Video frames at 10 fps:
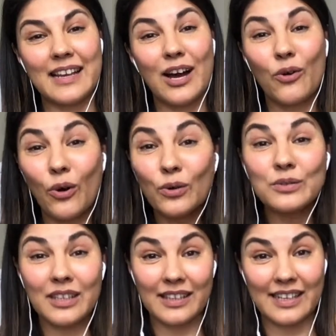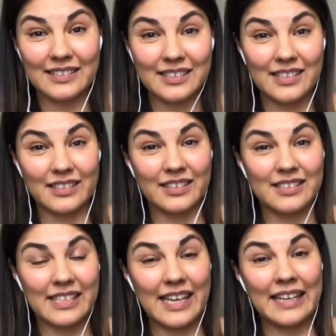our old clients
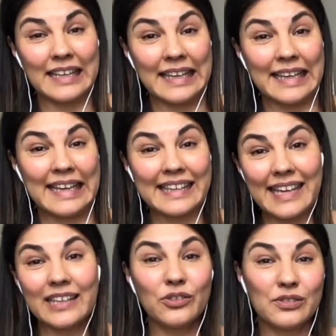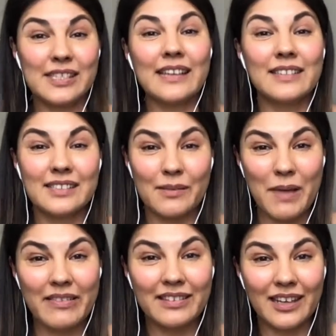started saying, can you send us a
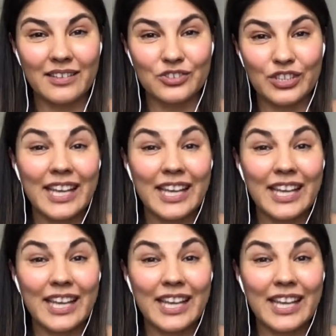methodology?